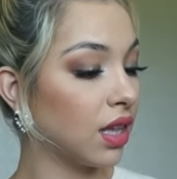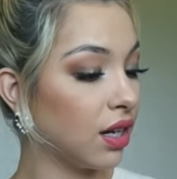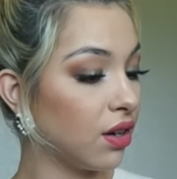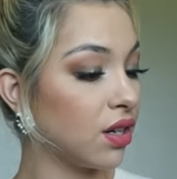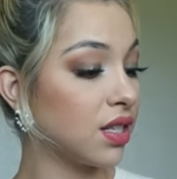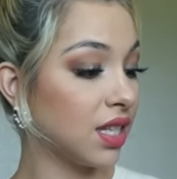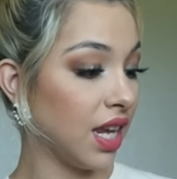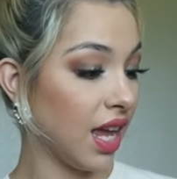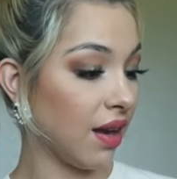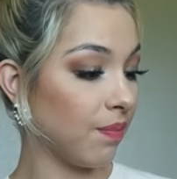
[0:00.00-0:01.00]
clearer
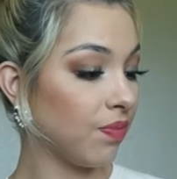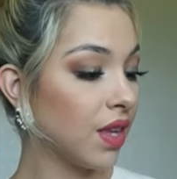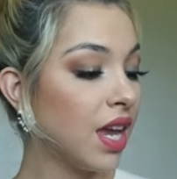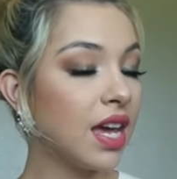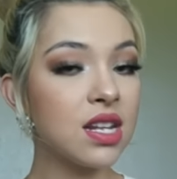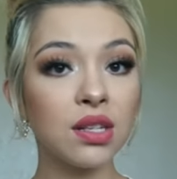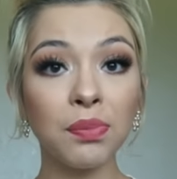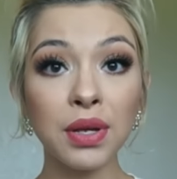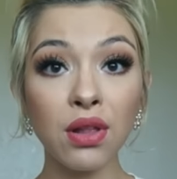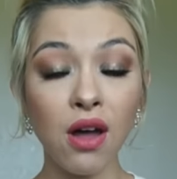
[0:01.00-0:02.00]
skin. And it's a
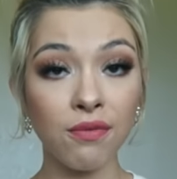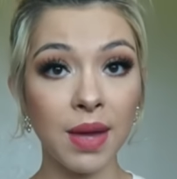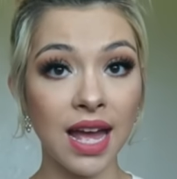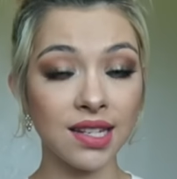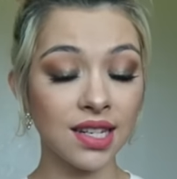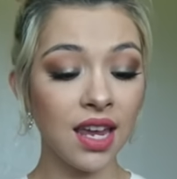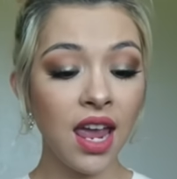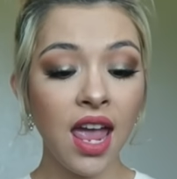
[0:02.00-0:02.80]
peel-off mask.